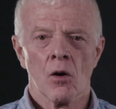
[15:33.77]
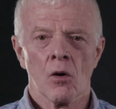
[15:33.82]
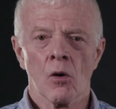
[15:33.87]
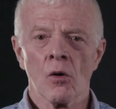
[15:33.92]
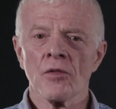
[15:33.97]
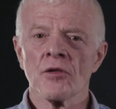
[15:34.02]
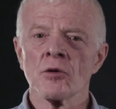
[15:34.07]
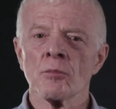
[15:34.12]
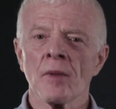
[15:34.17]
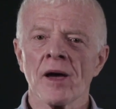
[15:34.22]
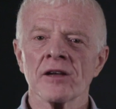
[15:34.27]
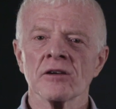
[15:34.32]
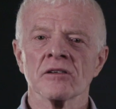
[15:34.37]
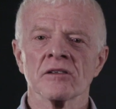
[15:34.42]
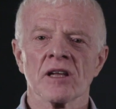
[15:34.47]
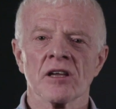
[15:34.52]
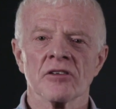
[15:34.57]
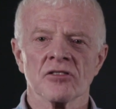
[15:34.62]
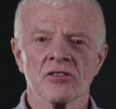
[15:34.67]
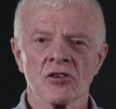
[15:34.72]
Other
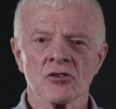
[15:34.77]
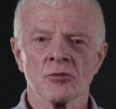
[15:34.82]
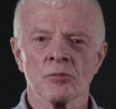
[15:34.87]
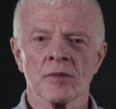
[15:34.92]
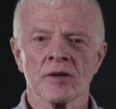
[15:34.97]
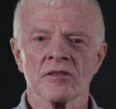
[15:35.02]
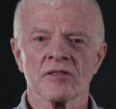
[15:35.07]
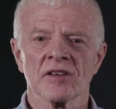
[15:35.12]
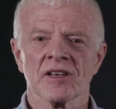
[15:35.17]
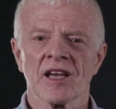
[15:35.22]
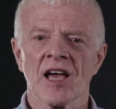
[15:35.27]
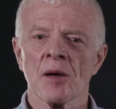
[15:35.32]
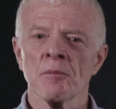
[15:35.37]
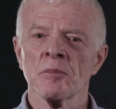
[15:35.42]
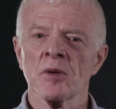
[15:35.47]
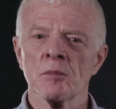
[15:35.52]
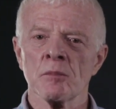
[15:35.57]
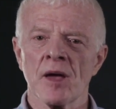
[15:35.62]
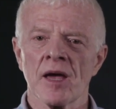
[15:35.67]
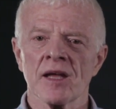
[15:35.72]
minor adjustments can
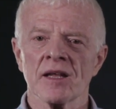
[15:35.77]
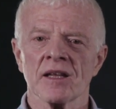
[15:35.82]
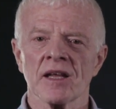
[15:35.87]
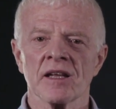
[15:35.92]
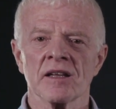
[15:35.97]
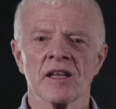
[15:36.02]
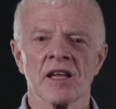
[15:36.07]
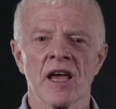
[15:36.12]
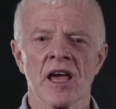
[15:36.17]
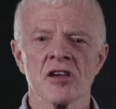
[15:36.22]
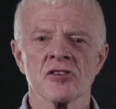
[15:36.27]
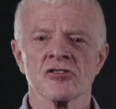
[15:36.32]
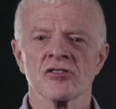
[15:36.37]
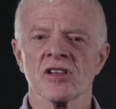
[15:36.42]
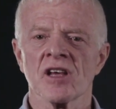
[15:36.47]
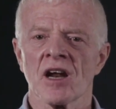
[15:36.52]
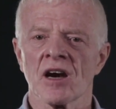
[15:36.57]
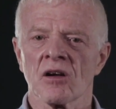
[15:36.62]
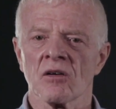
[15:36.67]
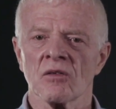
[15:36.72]
be made in the
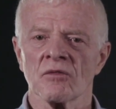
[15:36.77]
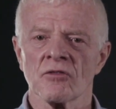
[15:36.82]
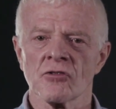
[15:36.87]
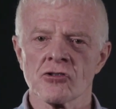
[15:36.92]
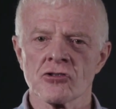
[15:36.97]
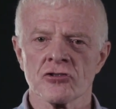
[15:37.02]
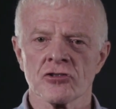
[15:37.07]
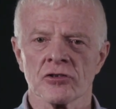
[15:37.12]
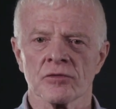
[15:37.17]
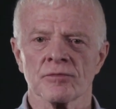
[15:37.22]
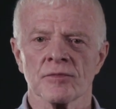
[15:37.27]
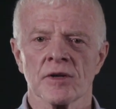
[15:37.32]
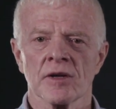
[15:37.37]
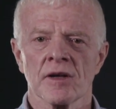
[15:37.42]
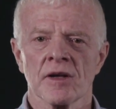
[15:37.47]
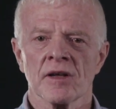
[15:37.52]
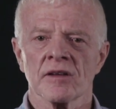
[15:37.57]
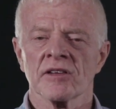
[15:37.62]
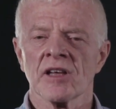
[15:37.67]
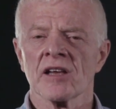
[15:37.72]
HDR conversion,
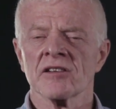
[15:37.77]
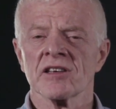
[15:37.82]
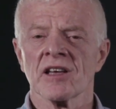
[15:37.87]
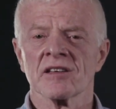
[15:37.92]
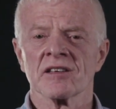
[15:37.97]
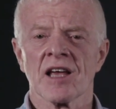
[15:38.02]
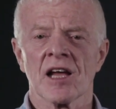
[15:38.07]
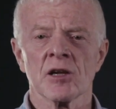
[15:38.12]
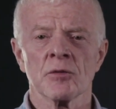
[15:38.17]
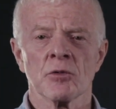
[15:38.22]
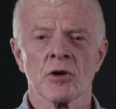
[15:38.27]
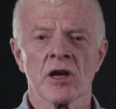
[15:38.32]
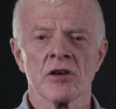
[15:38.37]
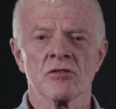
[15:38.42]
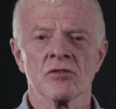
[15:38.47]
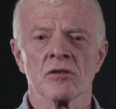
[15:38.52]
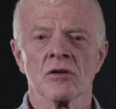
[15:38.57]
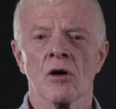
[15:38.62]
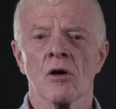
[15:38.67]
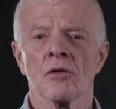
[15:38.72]
such as
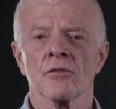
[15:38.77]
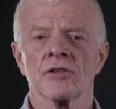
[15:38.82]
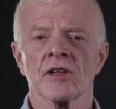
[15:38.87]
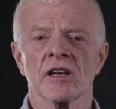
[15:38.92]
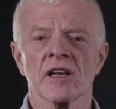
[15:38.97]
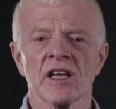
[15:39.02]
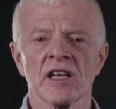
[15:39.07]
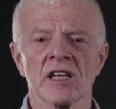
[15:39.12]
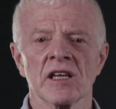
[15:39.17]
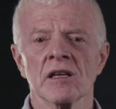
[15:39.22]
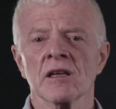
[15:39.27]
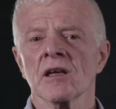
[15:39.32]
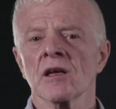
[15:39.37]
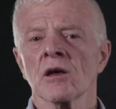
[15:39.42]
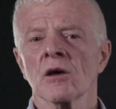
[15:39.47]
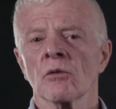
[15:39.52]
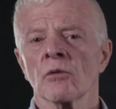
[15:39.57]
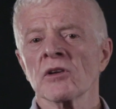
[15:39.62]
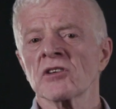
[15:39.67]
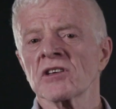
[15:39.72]
calibration of the knee,
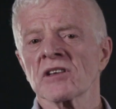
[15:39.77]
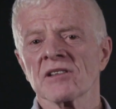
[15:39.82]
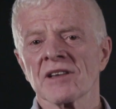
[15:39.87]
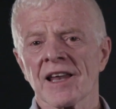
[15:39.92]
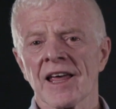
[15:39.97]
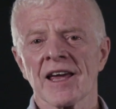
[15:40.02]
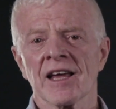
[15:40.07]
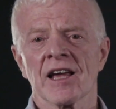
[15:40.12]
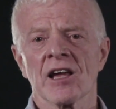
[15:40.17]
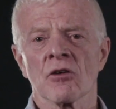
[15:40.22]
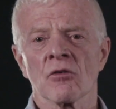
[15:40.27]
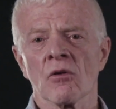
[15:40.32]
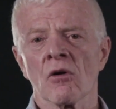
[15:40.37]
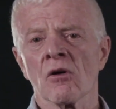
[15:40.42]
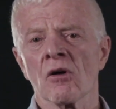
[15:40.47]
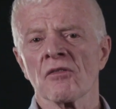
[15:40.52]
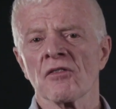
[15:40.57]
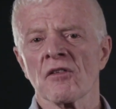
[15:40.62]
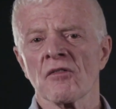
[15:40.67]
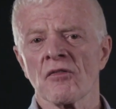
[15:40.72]
which is like a
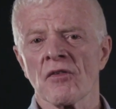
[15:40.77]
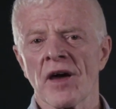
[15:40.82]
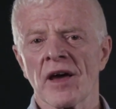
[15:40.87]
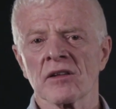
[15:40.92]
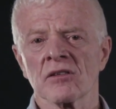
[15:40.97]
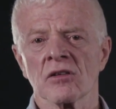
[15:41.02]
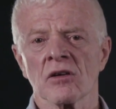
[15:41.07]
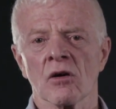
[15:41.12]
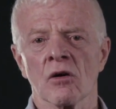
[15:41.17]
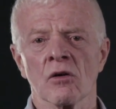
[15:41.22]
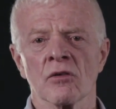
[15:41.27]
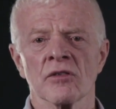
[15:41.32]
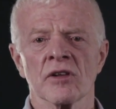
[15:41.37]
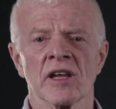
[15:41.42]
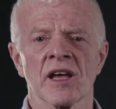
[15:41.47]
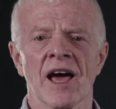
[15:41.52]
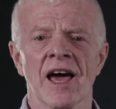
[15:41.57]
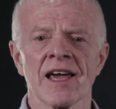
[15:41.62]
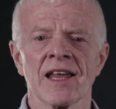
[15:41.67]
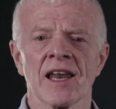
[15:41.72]
roll-off effect on
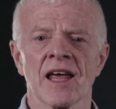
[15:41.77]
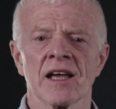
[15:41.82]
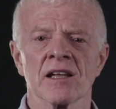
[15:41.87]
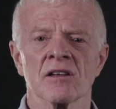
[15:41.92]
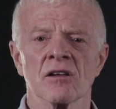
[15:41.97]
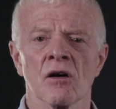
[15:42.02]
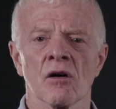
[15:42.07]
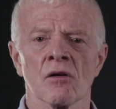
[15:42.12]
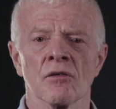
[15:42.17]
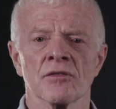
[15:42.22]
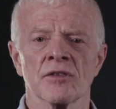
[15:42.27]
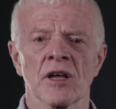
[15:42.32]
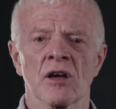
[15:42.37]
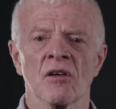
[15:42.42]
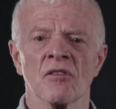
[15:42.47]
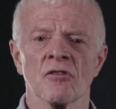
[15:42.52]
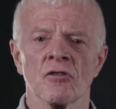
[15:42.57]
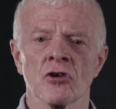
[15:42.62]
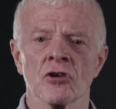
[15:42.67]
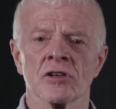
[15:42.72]
the highlight of the
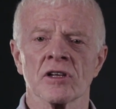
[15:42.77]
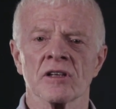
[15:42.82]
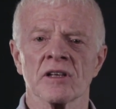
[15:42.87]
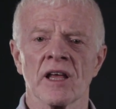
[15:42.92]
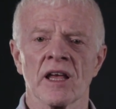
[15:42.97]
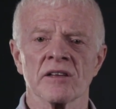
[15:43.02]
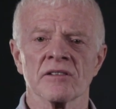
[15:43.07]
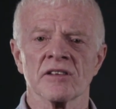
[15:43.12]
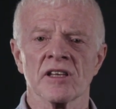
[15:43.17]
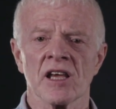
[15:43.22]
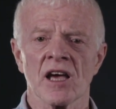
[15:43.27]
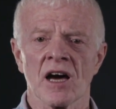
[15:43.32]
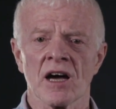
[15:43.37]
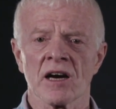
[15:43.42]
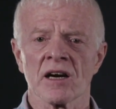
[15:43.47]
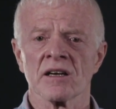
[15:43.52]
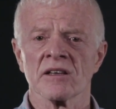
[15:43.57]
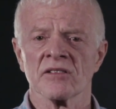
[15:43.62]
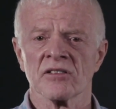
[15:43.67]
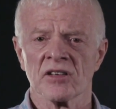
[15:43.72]
converted
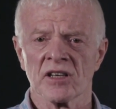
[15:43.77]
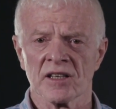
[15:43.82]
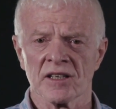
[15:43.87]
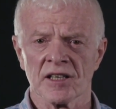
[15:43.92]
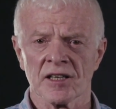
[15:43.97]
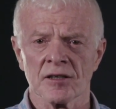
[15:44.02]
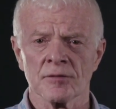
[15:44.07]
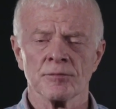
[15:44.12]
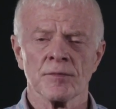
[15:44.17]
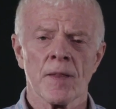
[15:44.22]
SDR signal.